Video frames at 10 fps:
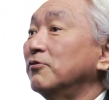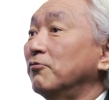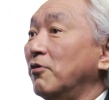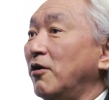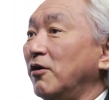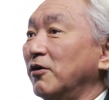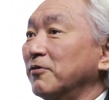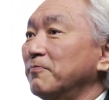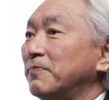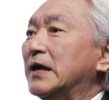
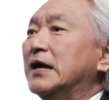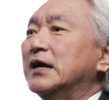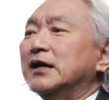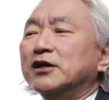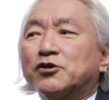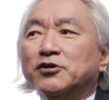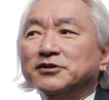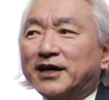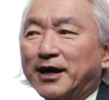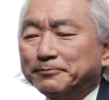Wrong. It
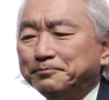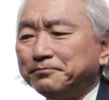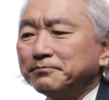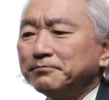turns out